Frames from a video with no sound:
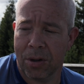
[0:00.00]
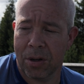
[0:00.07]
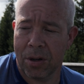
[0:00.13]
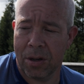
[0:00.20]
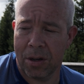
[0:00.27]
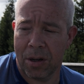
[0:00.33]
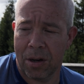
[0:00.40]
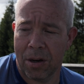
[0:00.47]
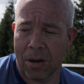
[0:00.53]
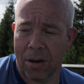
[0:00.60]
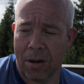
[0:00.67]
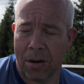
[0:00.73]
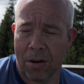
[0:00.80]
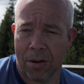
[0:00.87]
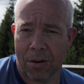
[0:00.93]
a
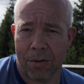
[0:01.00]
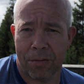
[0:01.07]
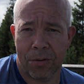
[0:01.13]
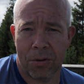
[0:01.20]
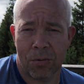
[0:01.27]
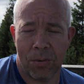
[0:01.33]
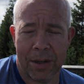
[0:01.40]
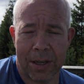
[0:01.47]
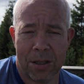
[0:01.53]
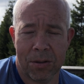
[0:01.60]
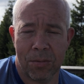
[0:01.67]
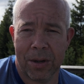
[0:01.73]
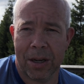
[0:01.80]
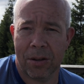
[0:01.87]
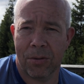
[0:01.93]
lot of
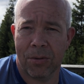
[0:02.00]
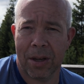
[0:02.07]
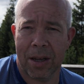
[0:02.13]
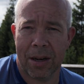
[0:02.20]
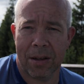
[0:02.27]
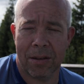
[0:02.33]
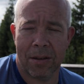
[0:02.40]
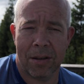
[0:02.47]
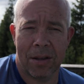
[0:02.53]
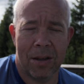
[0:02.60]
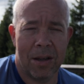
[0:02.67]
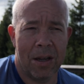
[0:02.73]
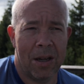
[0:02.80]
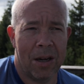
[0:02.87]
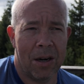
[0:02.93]
tweaks with it to get it
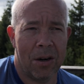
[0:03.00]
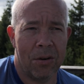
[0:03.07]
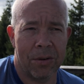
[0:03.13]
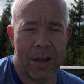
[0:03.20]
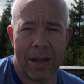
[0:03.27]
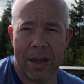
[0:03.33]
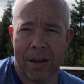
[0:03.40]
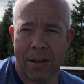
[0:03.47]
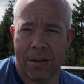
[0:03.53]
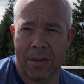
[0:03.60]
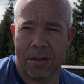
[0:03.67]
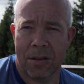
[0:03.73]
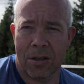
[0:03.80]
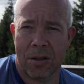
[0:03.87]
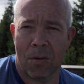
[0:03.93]
looking
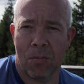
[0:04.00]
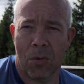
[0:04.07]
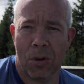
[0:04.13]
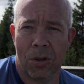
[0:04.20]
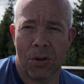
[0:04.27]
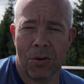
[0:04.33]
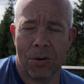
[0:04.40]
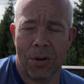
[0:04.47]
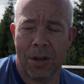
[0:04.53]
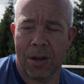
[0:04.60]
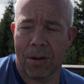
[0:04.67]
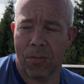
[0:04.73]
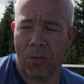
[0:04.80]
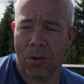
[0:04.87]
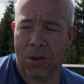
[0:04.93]
somewhat good.
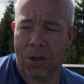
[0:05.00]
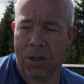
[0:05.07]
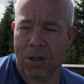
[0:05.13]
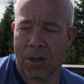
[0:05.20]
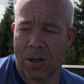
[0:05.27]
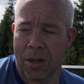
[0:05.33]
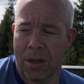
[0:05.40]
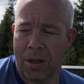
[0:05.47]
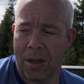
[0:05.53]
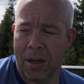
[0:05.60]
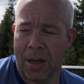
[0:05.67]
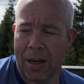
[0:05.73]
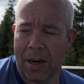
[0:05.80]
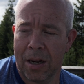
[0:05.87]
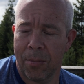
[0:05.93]
It was
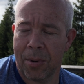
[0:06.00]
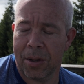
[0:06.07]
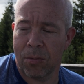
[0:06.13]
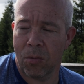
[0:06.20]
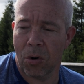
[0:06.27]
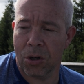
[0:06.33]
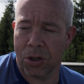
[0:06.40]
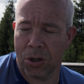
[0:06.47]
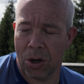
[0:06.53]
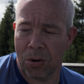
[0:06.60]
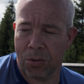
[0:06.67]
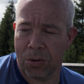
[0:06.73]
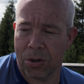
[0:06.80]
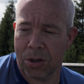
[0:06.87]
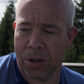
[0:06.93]
a little bit washed
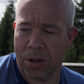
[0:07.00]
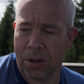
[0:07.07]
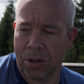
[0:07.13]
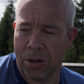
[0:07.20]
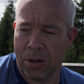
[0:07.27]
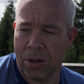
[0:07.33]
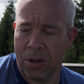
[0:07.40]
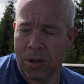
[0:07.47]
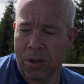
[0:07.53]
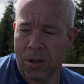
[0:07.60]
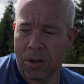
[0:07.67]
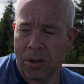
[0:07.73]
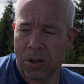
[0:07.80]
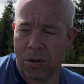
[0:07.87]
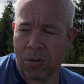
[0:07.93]
out.
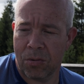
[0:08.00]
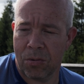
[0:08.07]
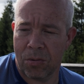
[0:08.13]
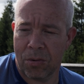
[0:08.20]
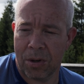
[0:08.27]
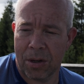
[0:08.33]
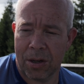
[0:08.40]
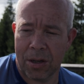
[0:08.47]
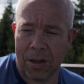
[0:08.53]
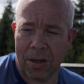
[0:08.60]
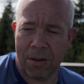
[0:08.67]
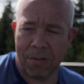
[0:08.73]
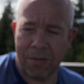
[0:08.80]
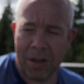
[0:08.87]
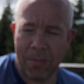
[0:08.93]
So
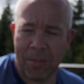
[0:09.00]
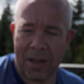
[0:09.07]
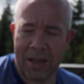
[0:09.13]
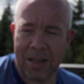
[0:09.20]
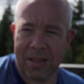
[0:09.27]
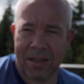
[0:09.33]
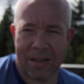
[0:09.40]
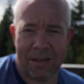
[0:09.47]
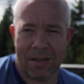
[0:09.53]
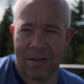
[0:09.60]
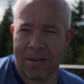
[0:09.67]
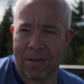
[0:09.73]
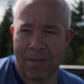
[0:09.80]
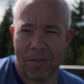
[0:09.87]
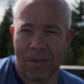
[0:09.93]
Fimi is
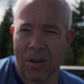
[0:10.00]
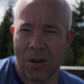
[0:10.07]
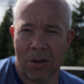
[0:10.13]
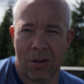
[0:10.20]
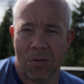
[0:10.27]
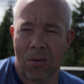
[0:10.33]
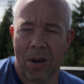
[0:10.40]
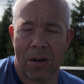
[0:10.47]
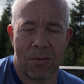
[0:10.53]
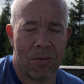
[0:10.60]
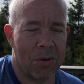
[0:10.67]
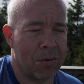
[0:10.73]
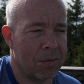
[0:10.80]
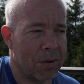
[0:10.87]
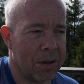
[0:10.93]
not the right
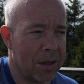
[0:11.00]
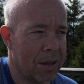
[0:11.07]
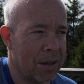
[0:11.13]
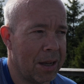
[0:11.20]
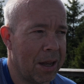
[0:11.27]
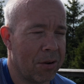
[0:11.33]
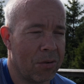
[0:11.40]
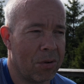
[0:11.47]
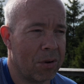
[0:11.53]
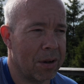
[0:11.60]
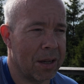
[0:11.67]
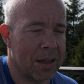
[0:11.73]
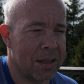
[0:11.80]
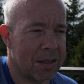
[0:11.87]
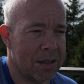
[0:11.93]
drone at all.
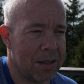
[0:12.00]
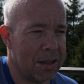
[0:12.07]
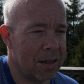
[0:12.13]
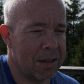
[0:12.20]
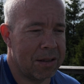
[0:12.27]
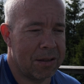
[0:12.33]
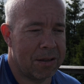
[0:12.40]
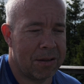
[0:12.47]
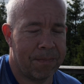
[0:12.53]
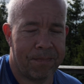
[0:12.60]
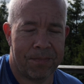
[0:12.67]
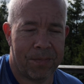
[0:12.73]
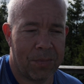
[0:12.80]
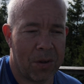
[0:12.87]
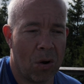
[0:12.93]
It's
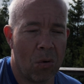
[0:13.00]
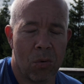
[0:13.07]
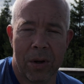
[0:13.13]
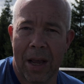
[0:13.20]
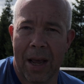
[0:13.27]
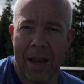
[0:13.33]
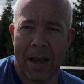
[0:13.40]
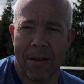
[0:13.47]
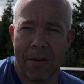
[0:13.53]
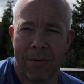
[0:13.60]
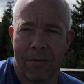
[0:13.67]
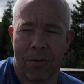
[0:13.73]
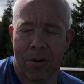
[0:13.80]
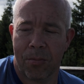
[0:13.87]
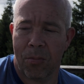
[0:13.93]
okay
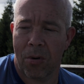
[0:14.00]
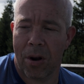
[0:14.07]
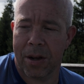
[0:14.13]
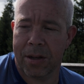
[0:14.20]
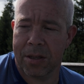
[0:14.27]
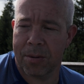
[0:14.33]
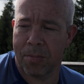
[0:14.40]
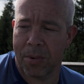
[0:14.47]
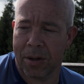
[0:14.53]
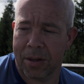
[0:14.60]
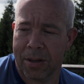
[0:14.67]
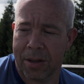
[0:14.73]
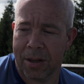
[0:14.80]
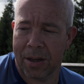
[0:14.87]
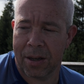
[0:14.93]
for the price, but